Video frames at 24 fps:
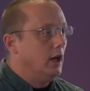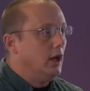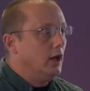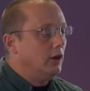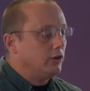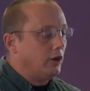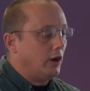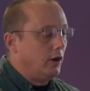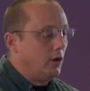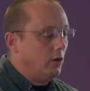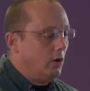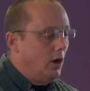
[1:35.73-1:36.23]

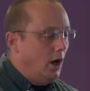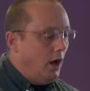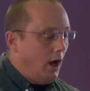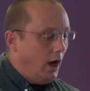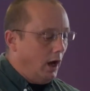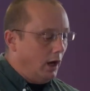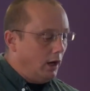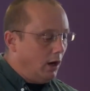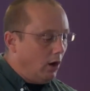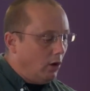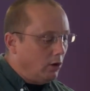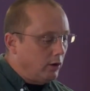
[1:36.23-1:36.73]
So
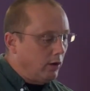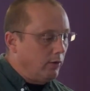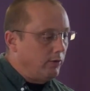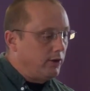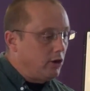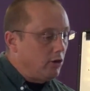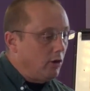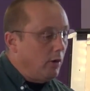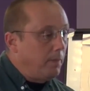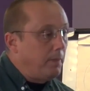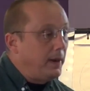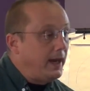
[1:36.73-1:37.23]
a lot of
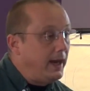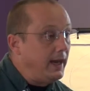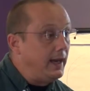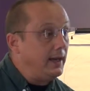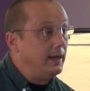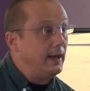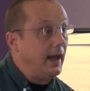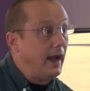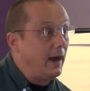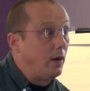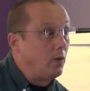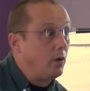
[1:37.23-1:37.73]
European
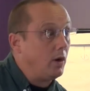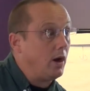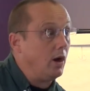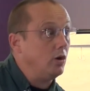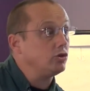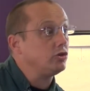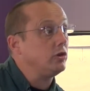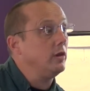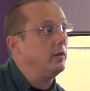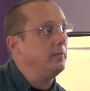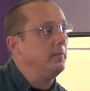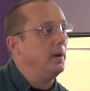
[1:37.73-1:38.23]

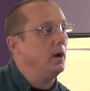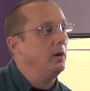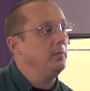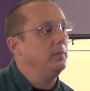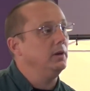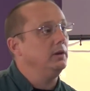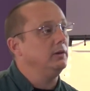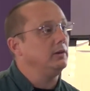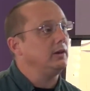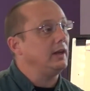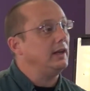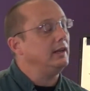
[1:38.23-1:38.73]
aquaculture at the
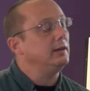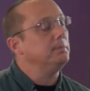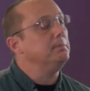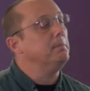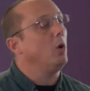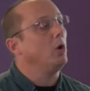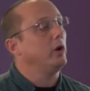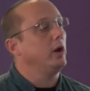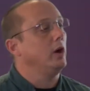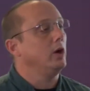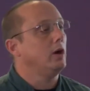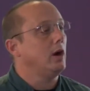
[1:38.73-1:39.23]
moment is
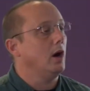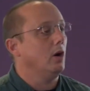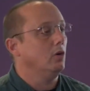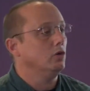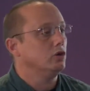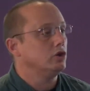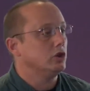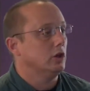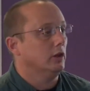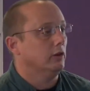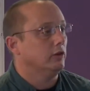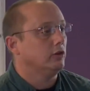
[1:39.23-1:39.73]

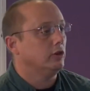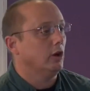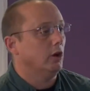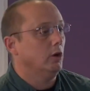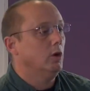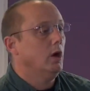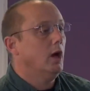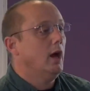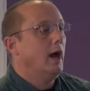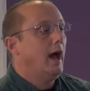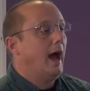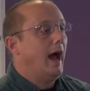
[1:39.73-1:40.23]
monoculture. So
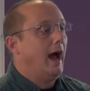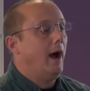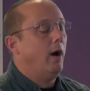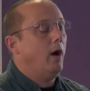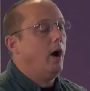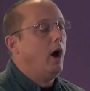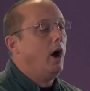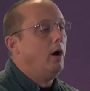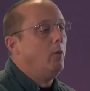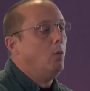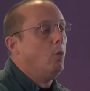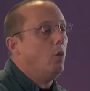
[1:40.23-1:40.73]
at
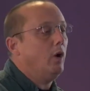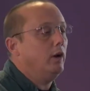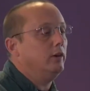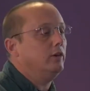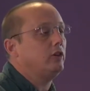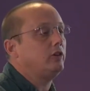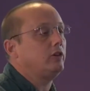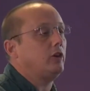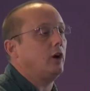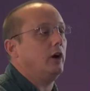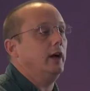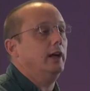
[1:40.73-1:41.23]
one
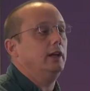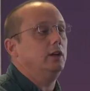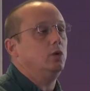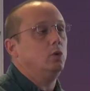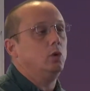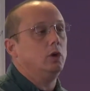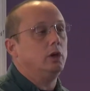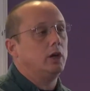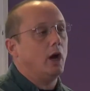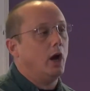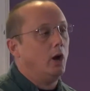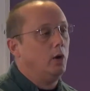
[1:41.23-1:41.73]
site
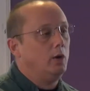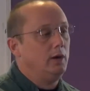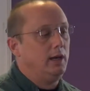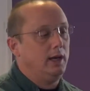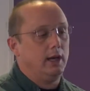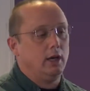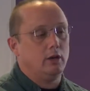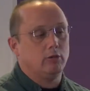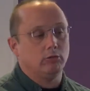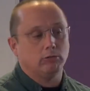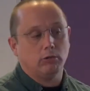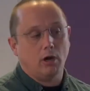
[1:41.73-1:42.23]
you'd only
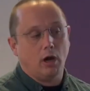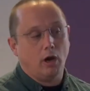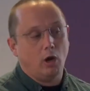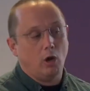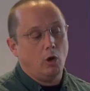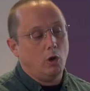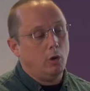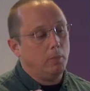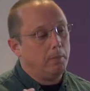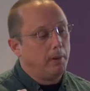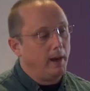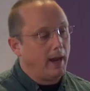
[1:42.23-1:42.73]

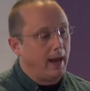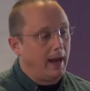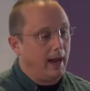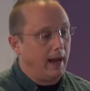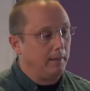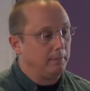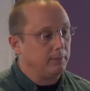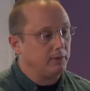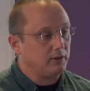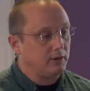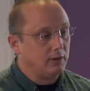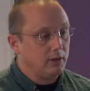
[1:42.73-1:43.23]
grow
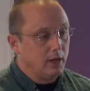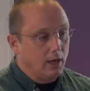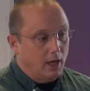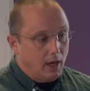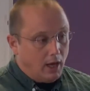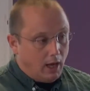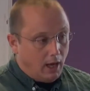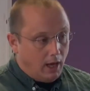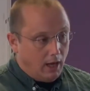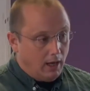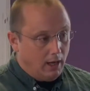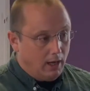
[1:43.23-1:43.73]
perhaps
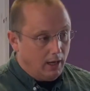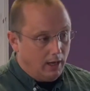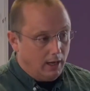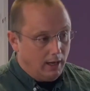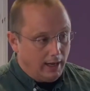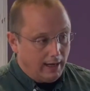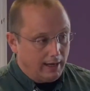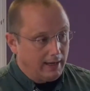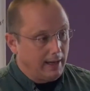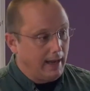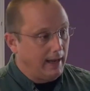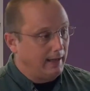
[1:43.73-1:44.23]

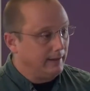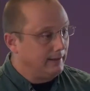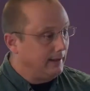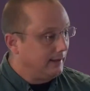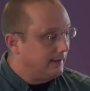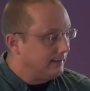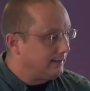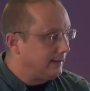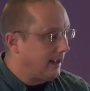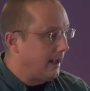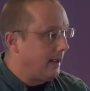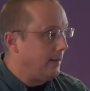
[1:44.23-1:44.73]
Atlantic
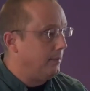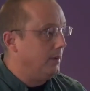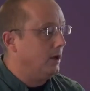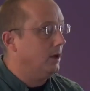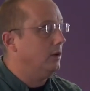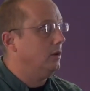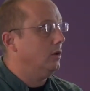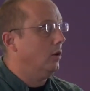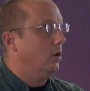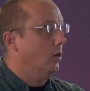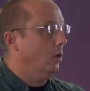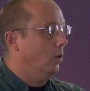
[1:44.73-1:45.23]

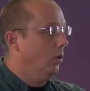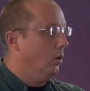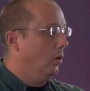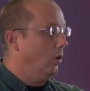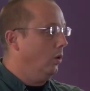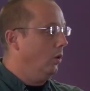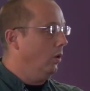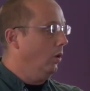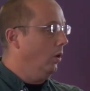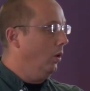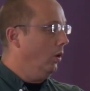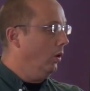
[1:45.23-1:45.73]
salmon
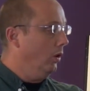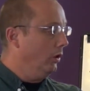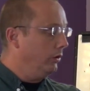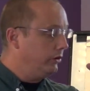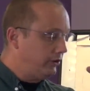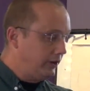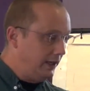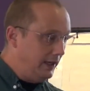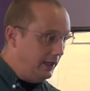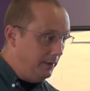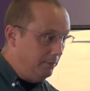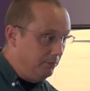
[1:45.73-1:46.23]
or
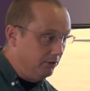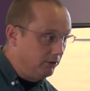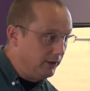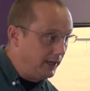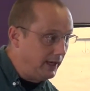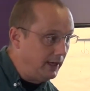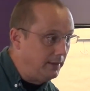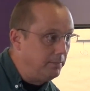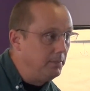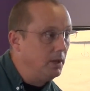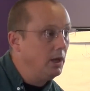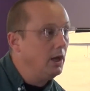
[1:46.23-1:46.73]
sea
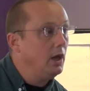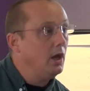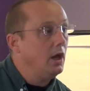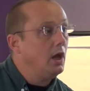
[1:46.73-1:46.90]
bream.